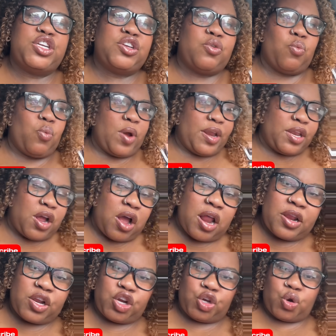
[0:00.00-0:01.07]

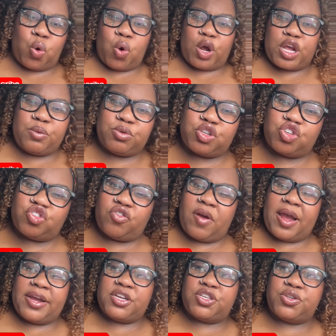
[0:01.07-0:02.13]
the door. He was
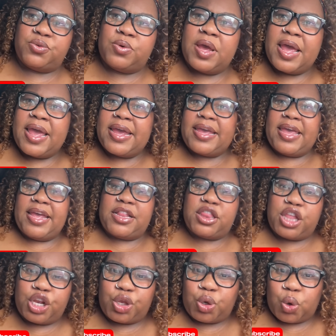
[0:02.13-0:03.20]
trying to kick
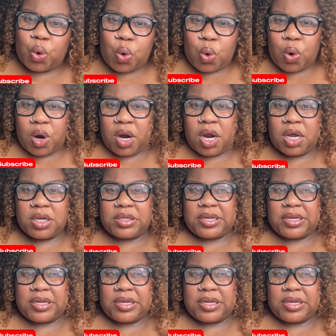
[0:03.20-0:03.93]
the door,